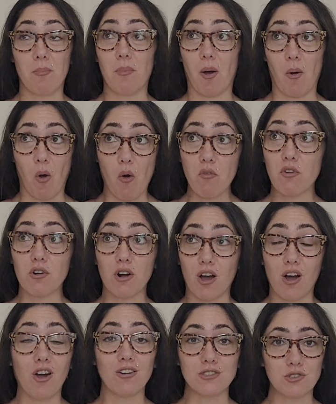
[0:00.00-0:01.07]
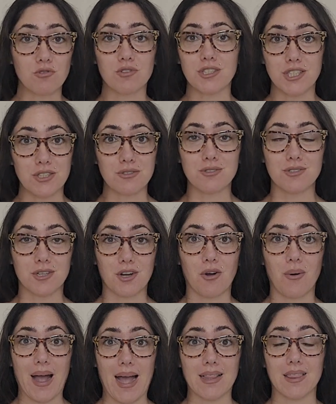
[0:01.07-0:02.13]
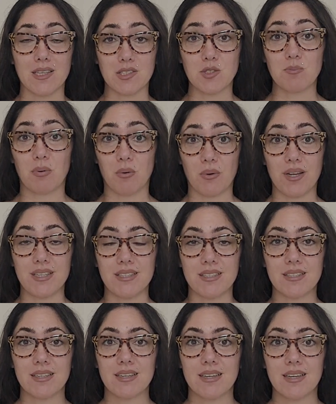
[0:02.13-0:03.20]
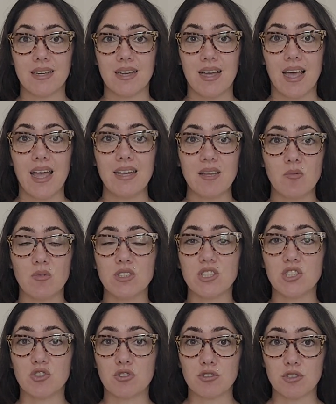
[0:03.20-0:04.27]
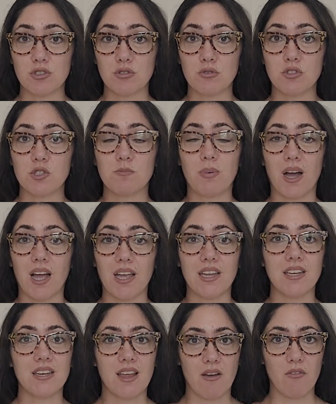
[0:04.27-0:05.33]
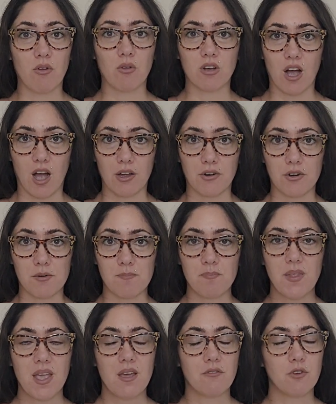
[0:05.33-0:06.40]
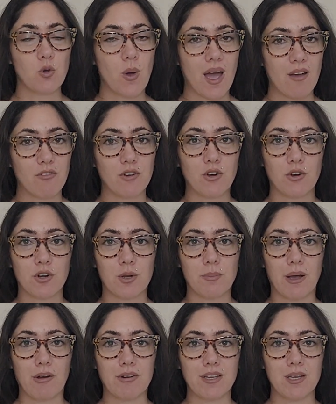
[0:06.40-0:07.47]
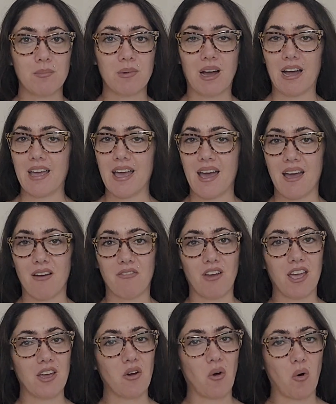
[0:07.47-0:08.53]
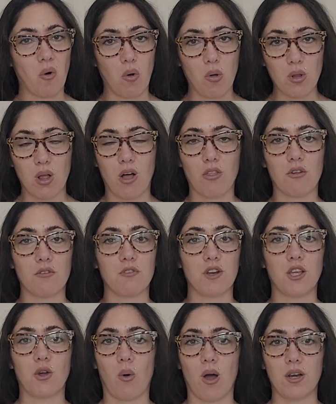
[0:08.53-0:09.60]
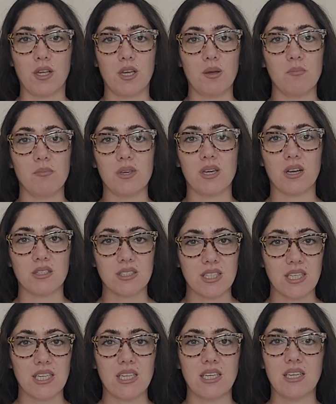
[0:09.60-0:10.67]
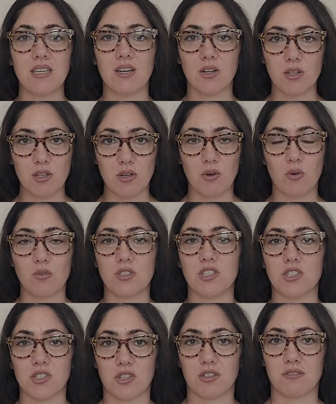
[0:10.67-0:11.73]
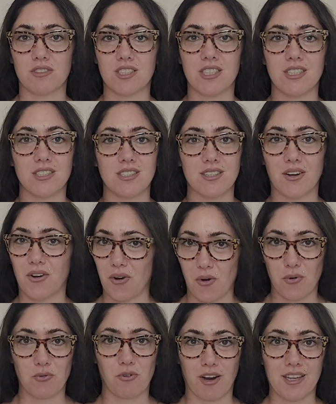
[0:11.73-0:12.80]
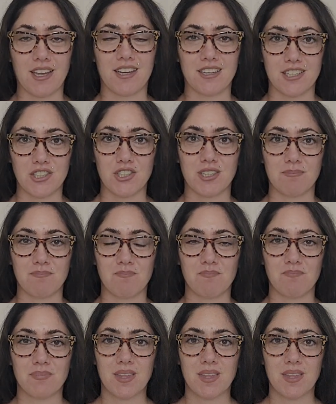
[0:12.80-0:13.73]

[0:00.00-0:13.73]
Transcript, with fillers: over 100 years ago at this point, and it was introduced by Neville Goddard. If you haven't heard about him, I have a whole other video on him because he alone deserves his own recognition.